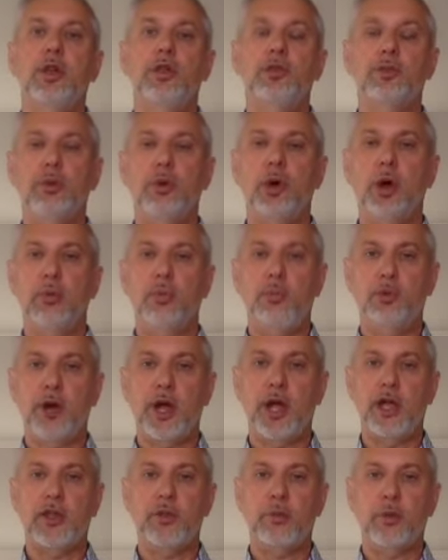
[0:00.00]
Through our
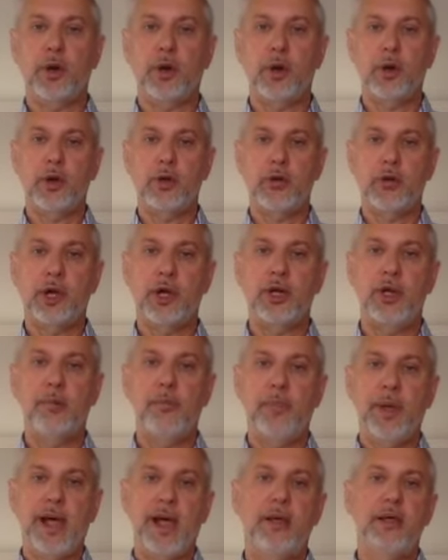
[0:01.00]
breath, we're creating
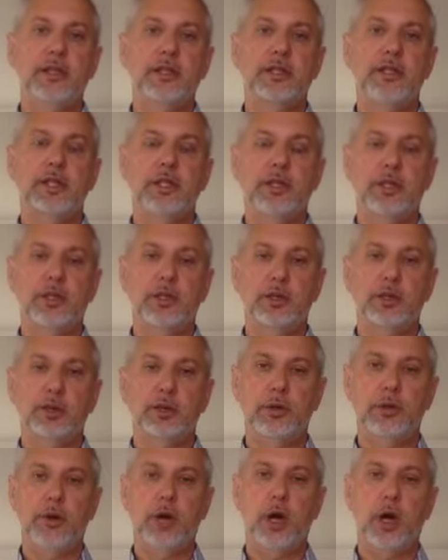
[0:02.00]
a balance
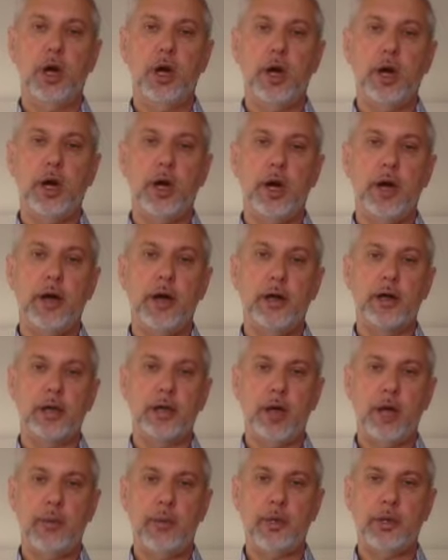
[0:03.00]
into our
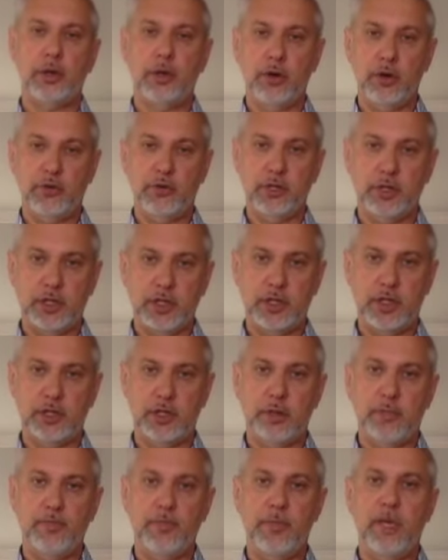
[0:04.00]
autonomic nervous
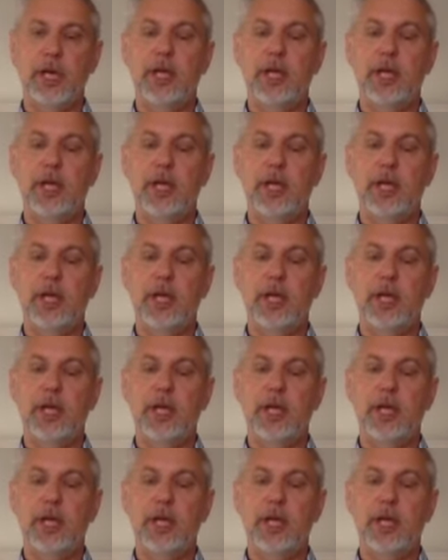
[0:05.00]
system.